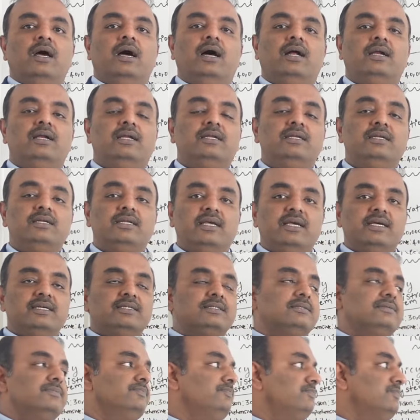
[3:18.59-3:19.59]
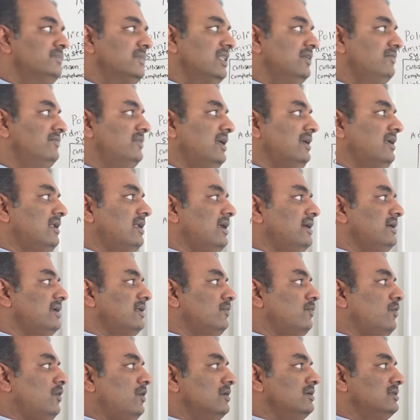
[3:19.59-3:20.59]
And in case if the
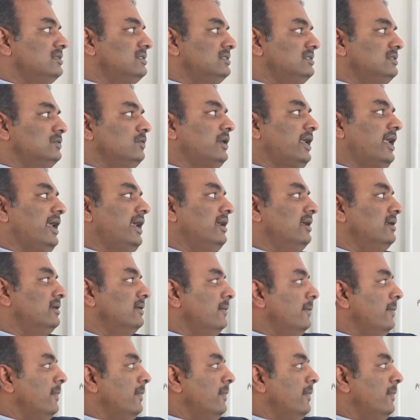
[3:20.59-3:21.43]
underwriter wants, okay,